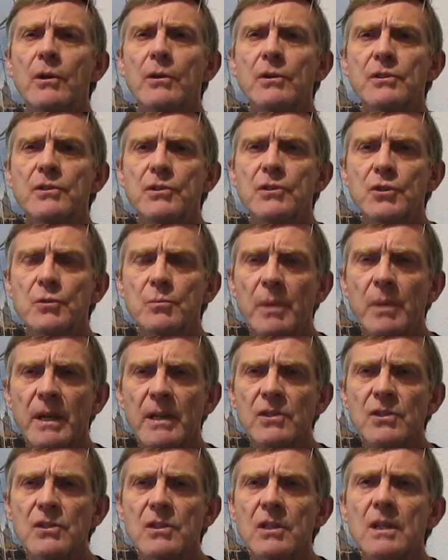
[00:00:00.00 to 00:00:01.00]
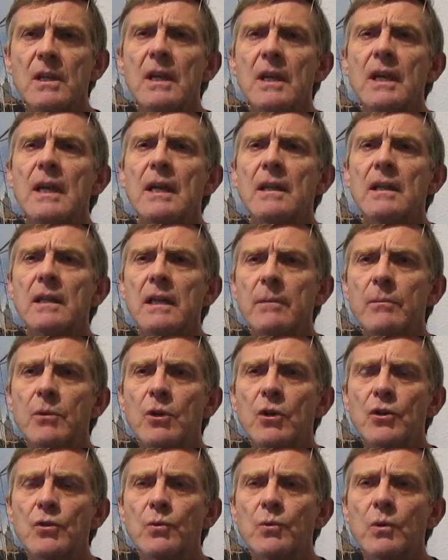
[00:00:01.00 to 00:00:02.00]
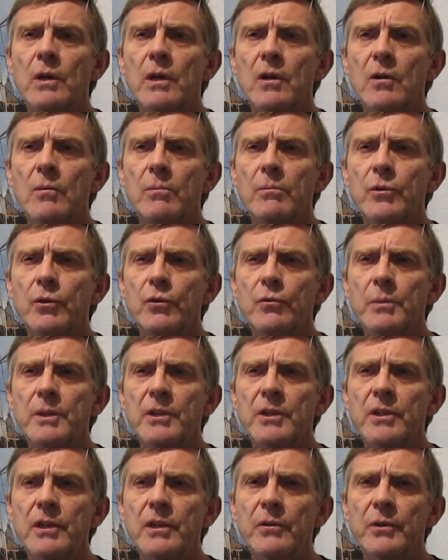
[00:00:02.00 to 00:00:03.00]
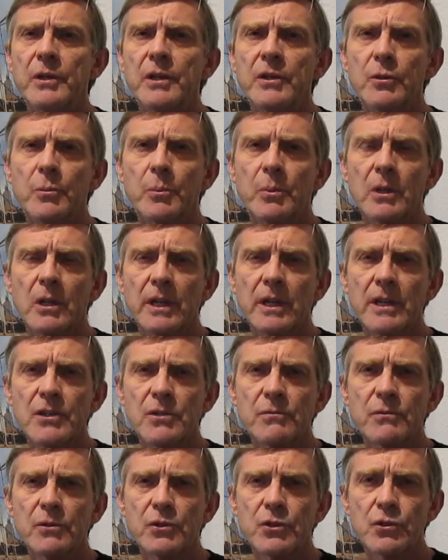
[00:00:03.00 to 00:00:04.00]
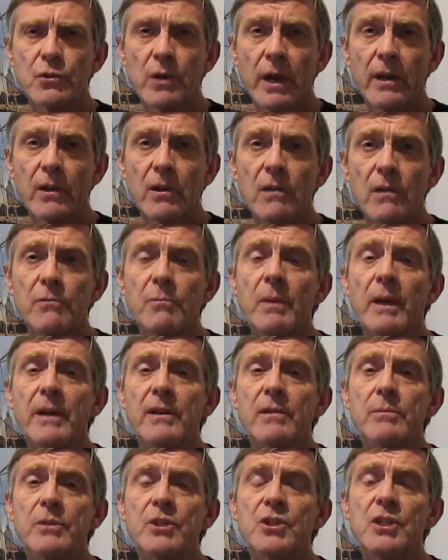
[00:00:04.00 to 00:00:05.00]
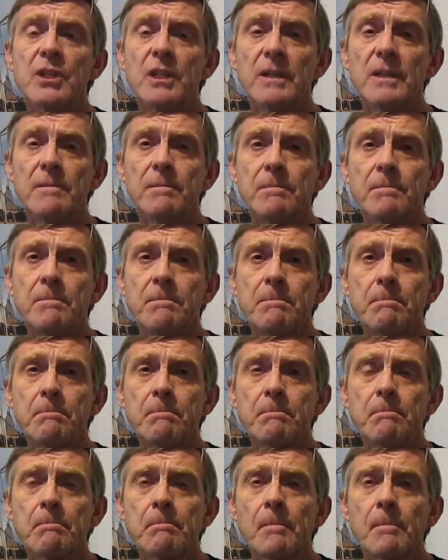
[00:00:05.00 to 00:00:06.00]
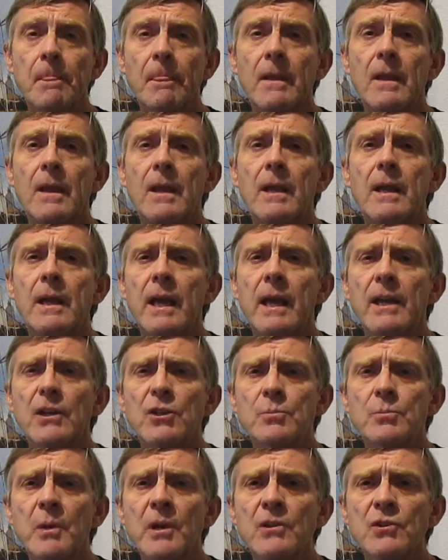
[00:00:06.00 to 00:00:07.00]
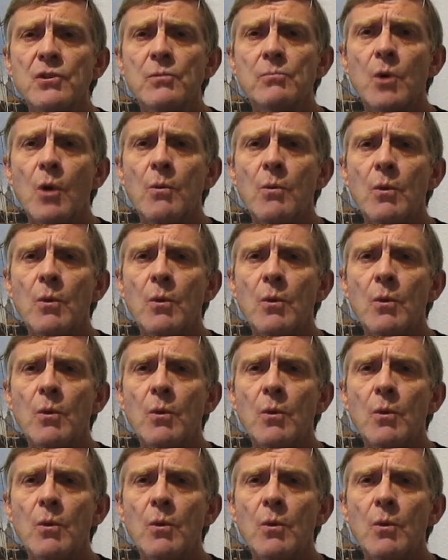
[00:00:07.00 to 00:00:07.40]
is dispensed, laborers will help move material into place for strike-off by the machine. An experienced mobile